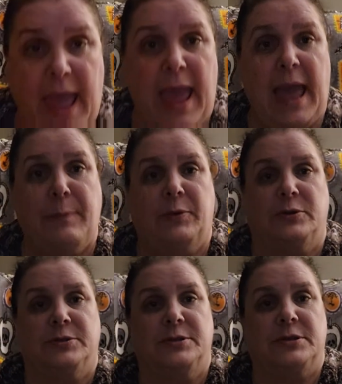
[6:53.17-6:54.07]

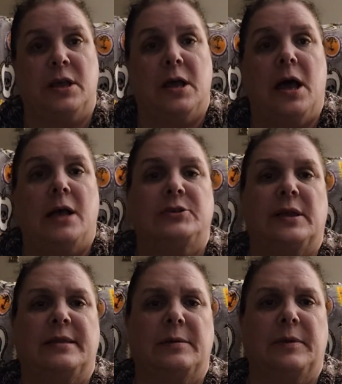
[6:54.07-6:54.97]
apples. So
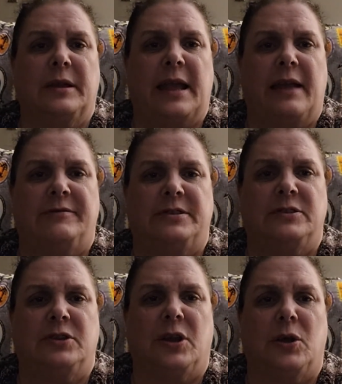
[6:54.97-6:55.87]
I think I'm going to have to
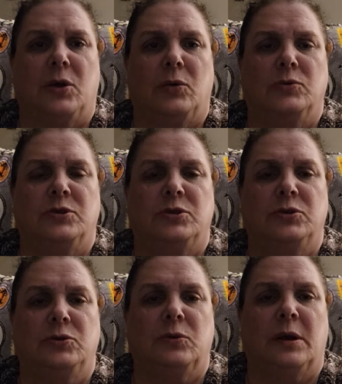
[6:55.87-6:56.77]
go
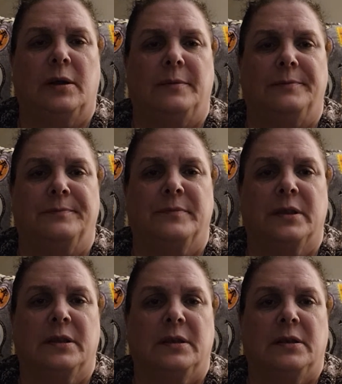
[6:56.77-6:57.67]
to
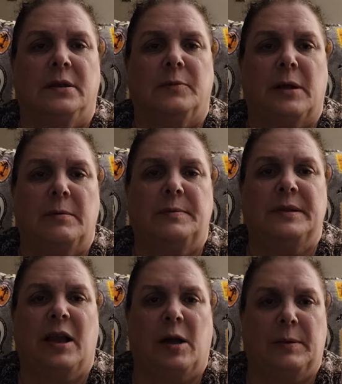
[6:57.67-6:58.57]

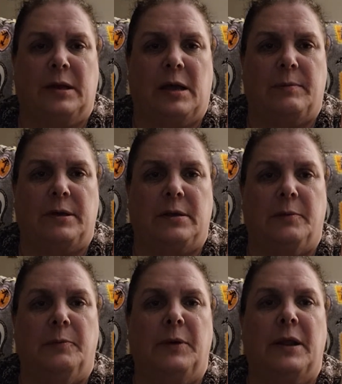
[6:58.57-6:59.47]
probably Hobby Lobby.
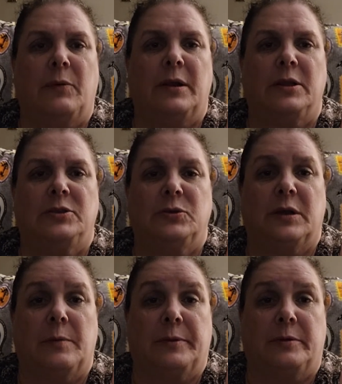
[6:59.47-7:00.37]
But I want to do a
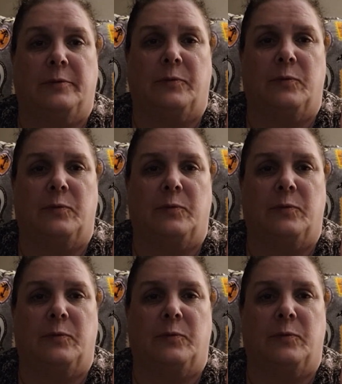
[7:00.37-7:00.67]
couple of